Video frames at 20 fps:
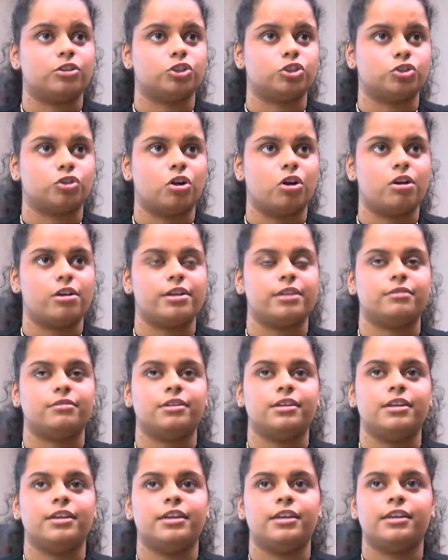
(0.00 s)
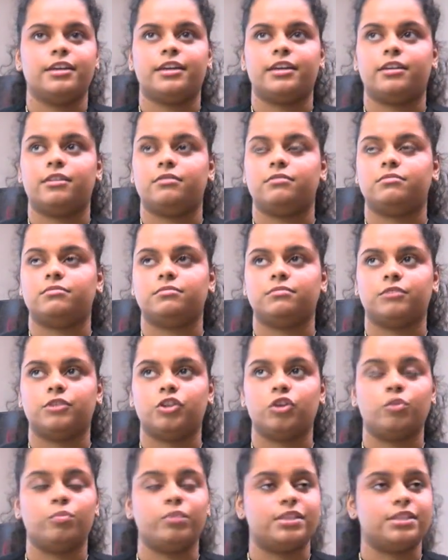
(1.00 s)
are strong and can, you
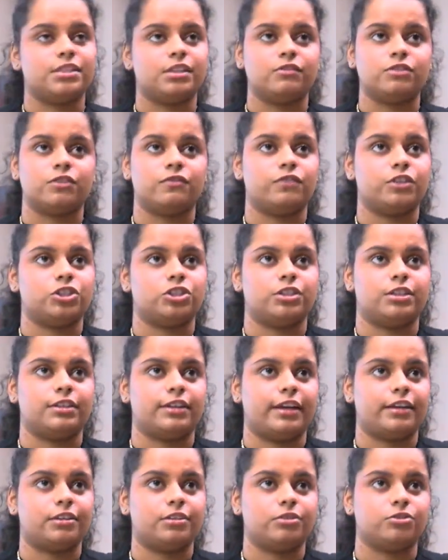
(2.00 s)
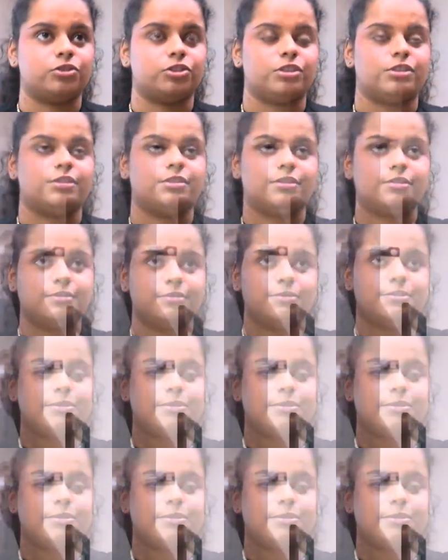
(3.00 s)
know, be self-sufficient in Nacogdoches.